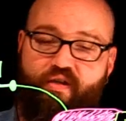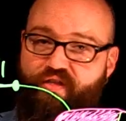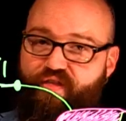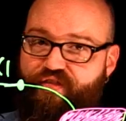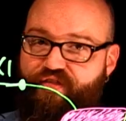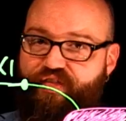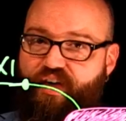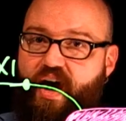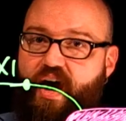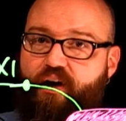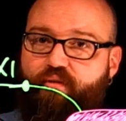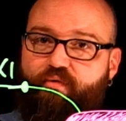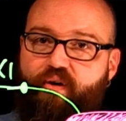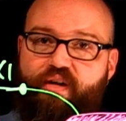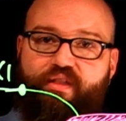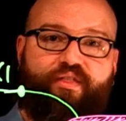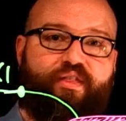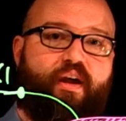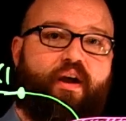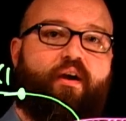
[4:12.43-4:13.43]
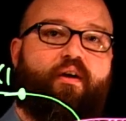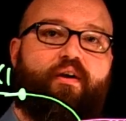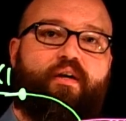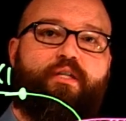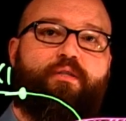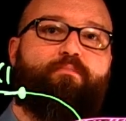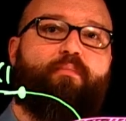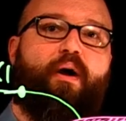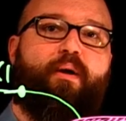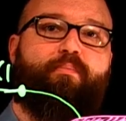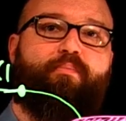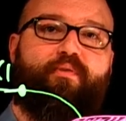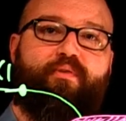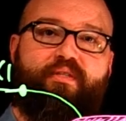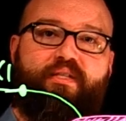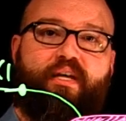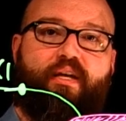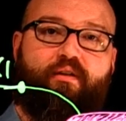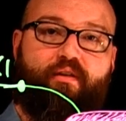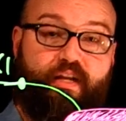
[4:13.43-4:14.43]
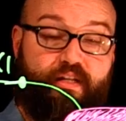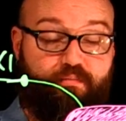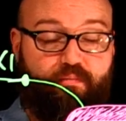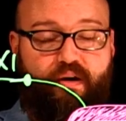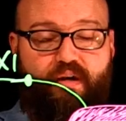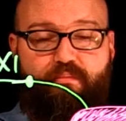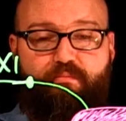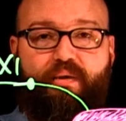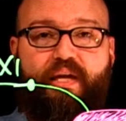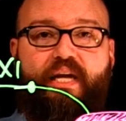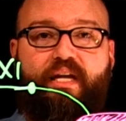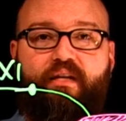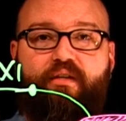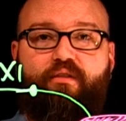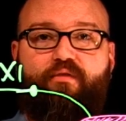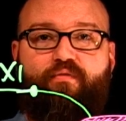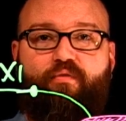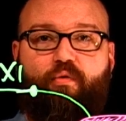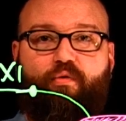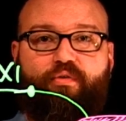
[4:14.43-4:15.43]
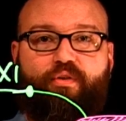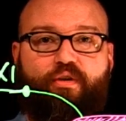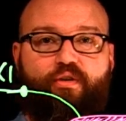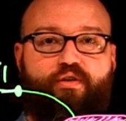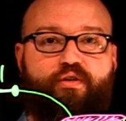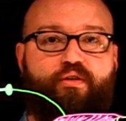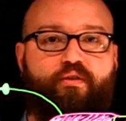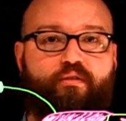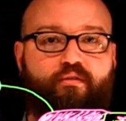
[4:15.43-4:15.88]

that right there is my percent, that's my impedance voltage.